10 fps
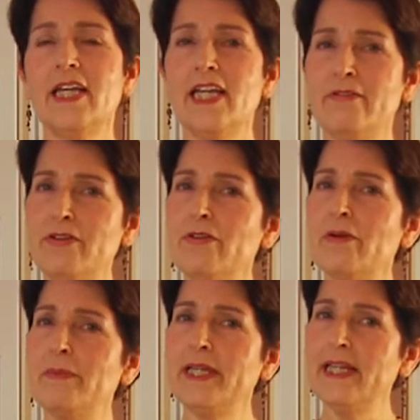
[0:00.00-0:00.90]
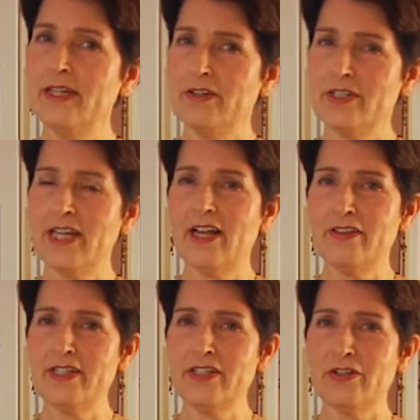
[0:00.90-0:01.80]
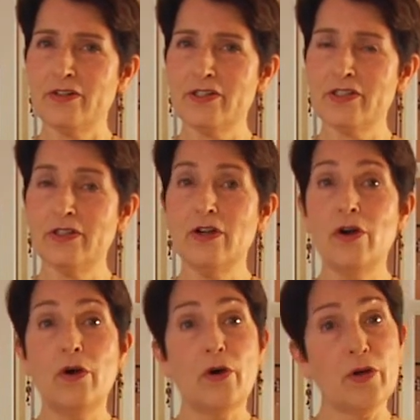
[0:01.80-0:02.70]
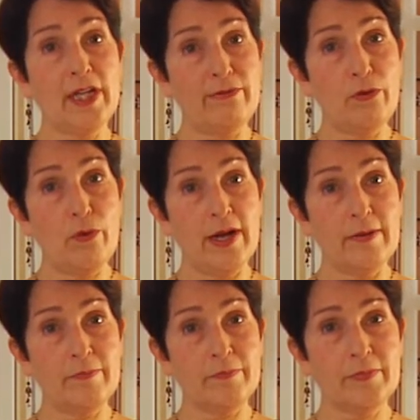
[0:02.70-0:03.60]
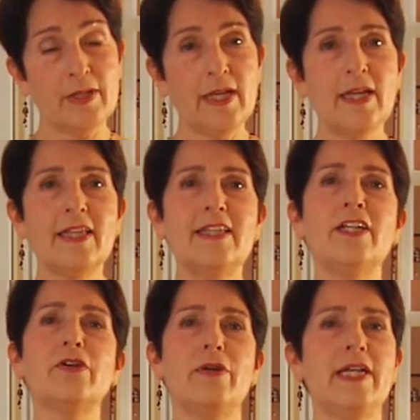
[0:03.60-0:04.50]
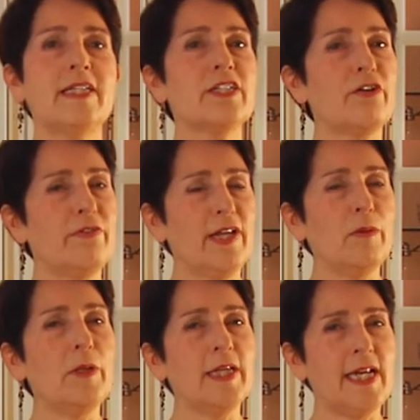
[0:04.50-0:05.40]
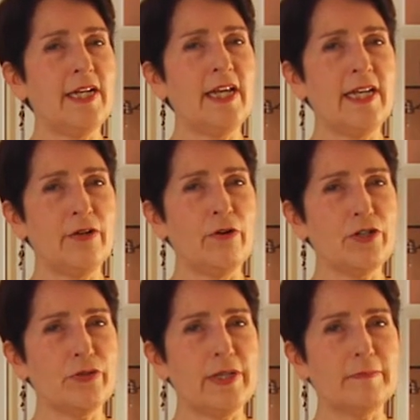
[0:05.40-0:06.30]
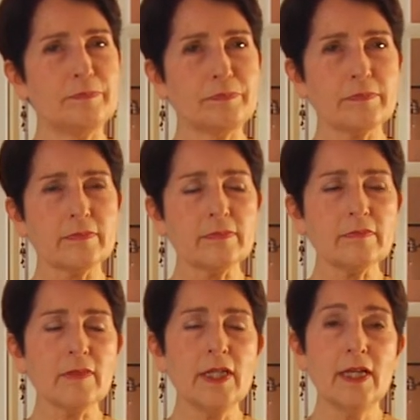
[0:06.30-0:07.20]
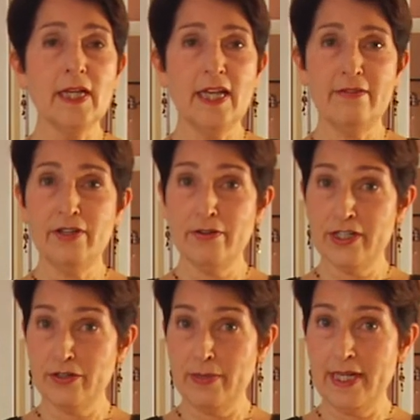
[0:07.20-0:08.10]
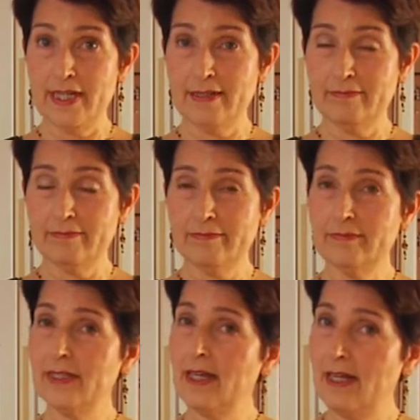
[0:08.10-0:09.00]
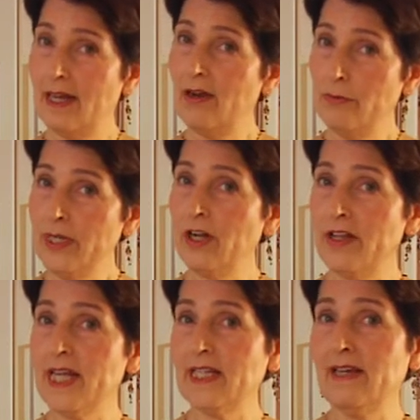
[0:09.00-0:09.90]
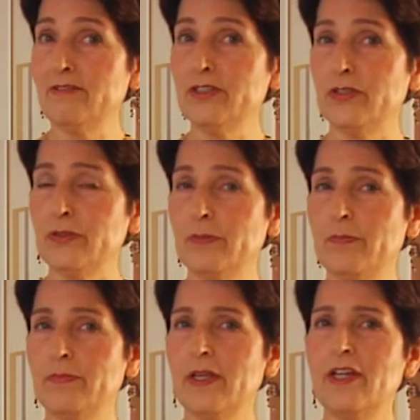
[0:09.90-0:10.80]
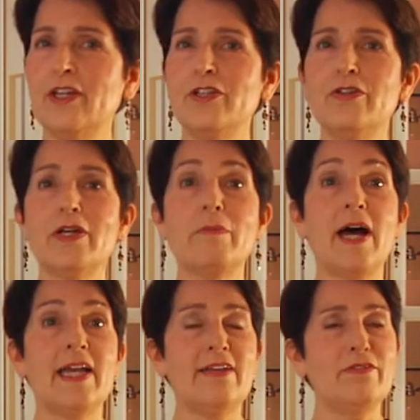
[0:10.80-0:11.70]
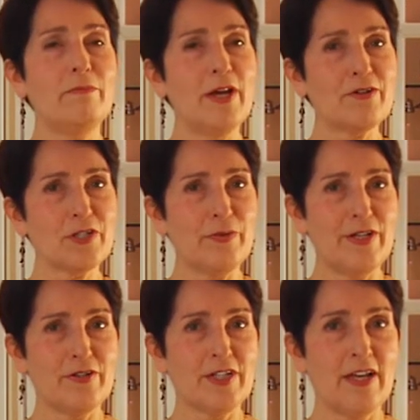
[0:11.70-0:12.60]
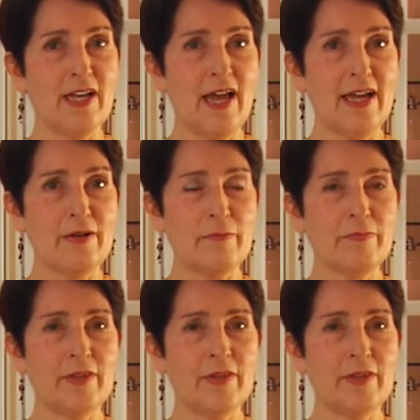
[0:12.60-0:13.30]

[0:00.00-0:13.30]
If you are a beginner to healthy desserts, or level 1, the ingredients are available in any grocery. If you're intermediate, we call that level 2. You can buy even better sweeteners online.